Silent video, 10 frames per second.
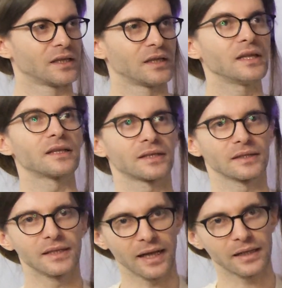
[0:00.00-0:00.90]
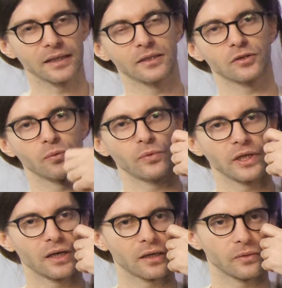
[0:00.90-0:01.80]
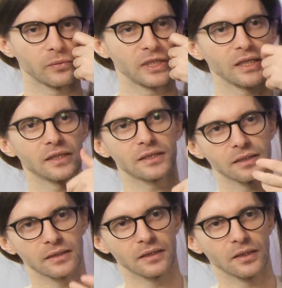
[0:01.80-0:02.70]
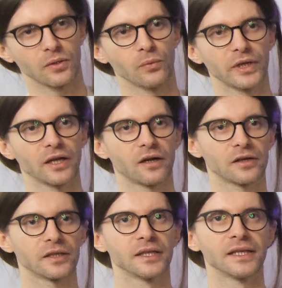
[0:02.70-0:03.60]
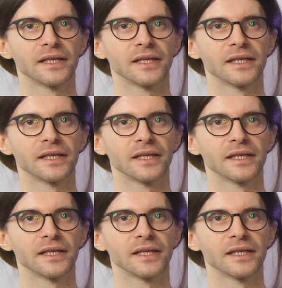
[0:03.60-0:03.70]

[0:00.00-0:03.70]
Yes, exactly. So we are, with this, we are